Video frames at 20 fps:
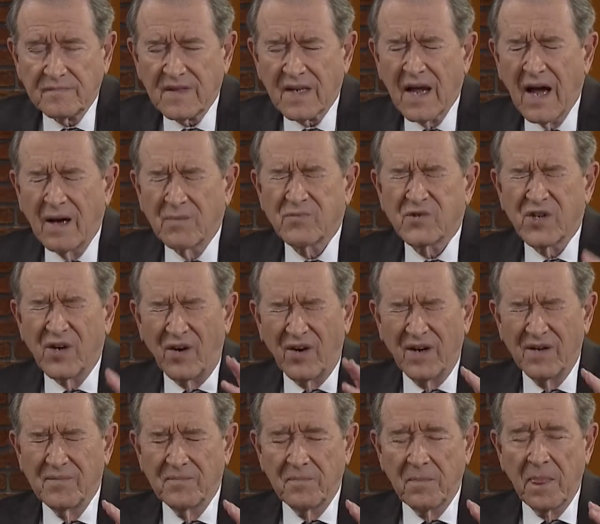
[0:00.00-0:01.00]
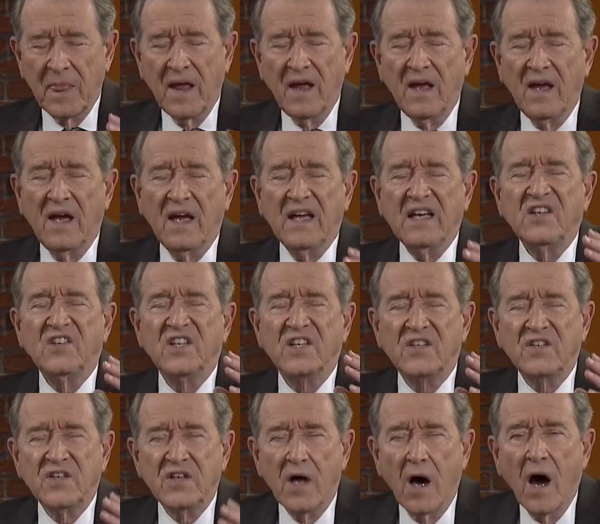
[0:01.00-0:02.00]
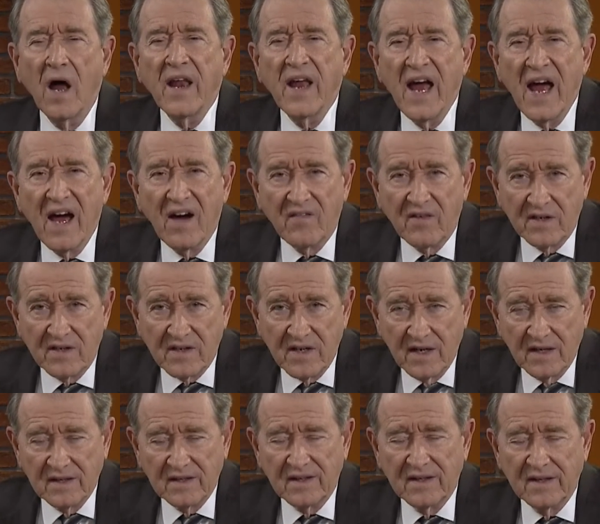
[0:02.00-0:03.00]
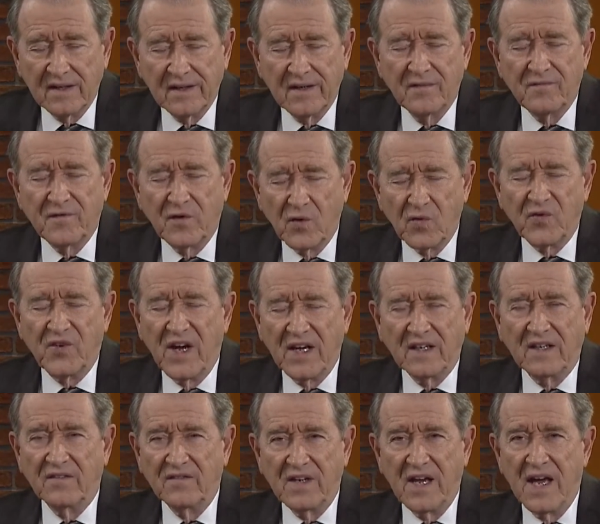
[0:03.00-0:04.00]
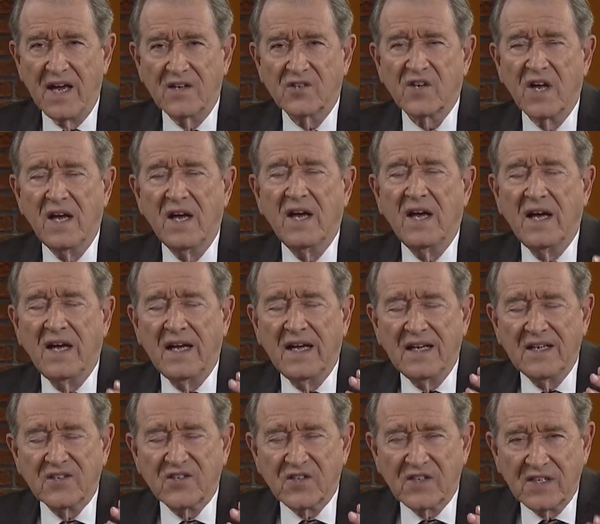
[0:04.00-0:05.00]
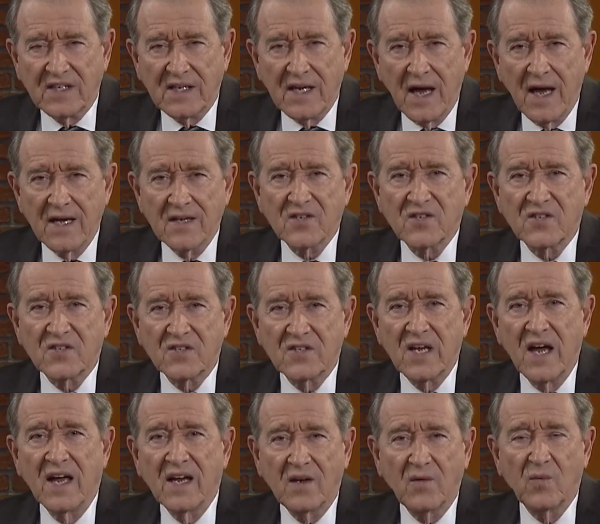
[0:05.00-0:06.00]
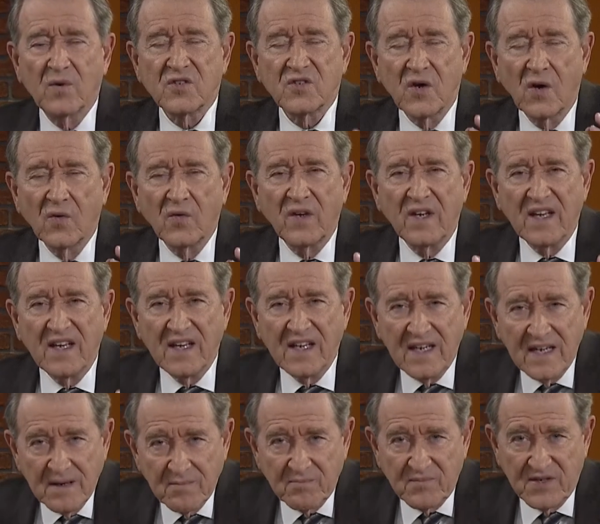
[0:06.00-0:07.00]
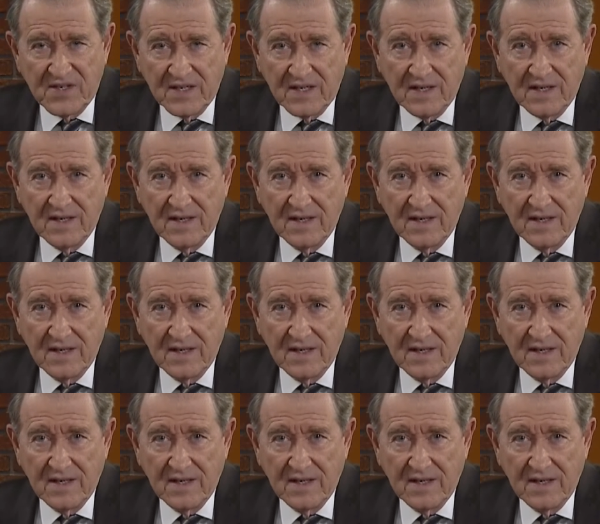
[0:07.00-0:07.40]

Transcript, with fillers: I'm sorry. He did not have a, a, a full tank of gas. His gas tank was on empty.